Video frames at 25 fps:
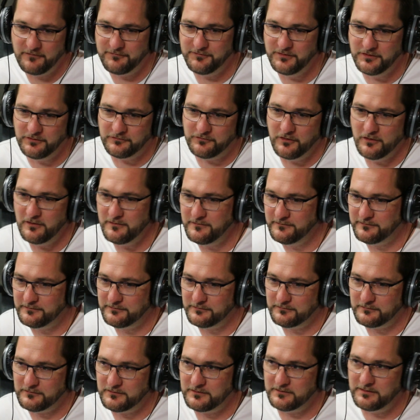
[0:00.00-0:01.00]
if you
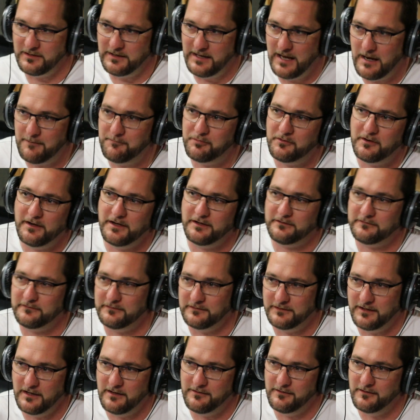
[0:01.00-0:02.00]
don't collaborate
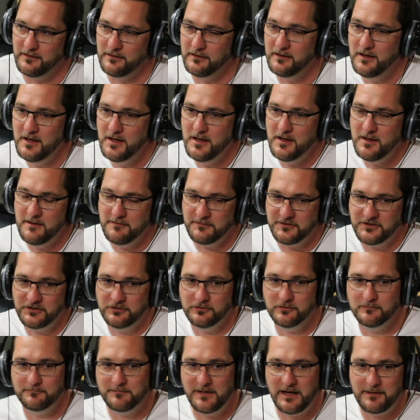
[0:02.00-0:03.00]
together,
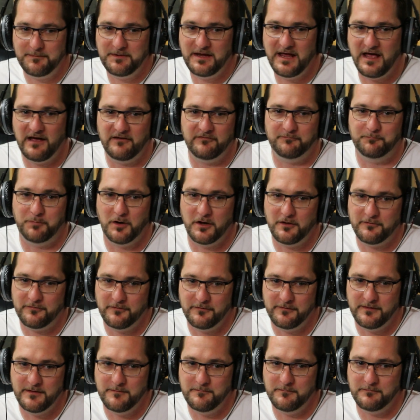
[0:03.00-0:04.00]
you'll maybe have both
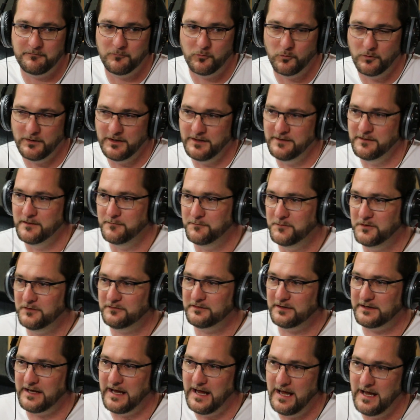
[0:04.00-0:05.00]
of them in the
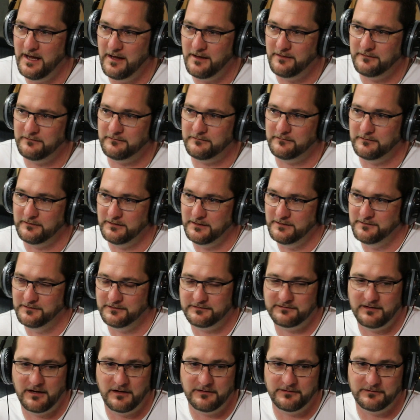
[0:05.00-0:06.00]
music and in the
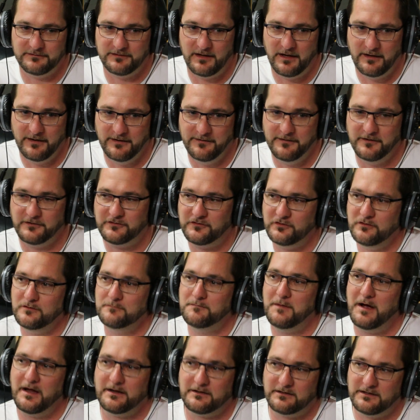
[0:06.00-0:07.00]
sound design, and the two
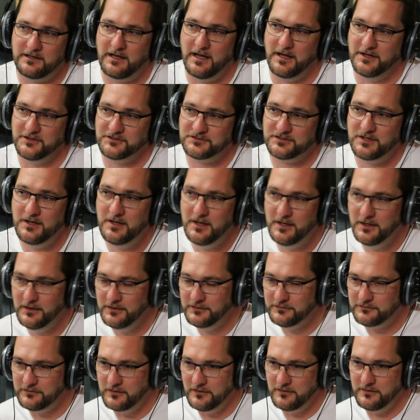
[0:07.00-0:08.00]
might clash.
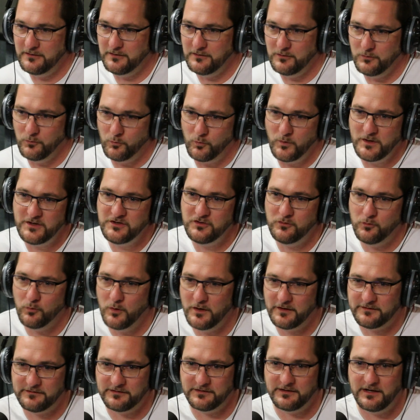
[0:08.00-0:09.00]
So when you
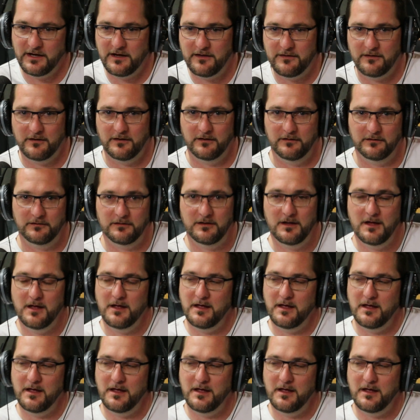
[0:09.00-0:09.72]
work together,